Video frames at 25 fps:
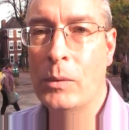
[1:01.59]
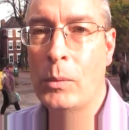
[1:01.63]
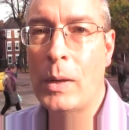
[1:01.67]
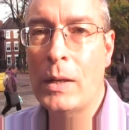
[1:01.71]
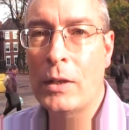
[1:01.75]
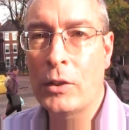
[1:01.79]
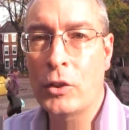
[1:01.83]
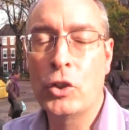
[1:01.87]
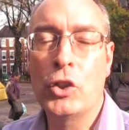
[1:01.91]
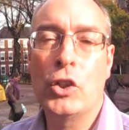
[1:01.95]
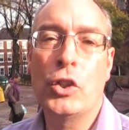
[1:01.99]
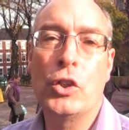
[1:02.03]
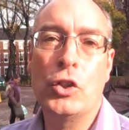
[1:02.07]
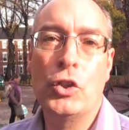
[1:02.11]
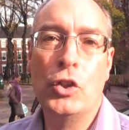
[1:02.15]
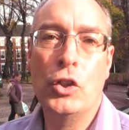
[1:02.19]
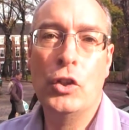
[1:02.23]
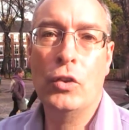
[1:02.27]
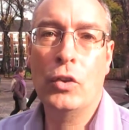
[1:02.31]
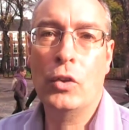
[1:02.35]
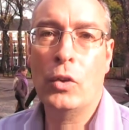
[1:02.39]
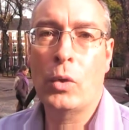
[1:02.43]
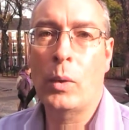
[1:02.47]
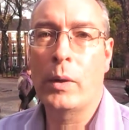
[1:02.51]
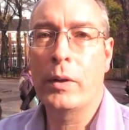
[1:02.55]
Well,
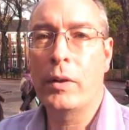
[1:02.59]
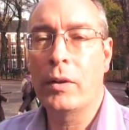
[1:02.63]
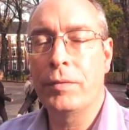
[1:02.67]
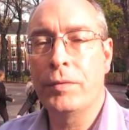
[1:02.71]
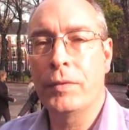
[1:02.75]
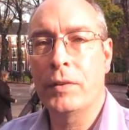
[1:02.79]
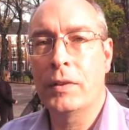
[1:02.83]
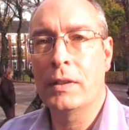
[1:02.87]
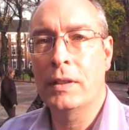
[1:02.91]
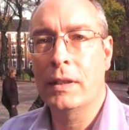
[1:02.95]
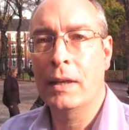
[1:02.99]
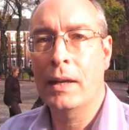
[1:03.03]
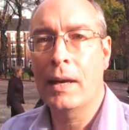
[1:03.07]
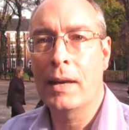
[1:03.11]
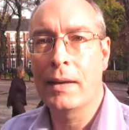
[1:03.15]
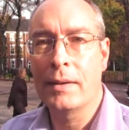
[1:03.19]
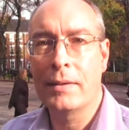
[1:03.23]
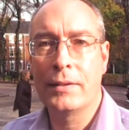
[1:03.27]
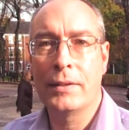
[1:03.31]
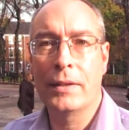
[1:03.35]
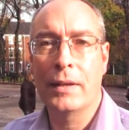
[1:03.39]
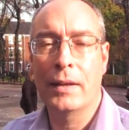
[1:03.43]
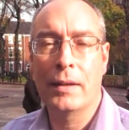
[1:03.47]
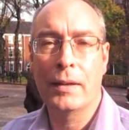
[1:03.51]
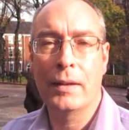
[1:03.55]
churches quite often get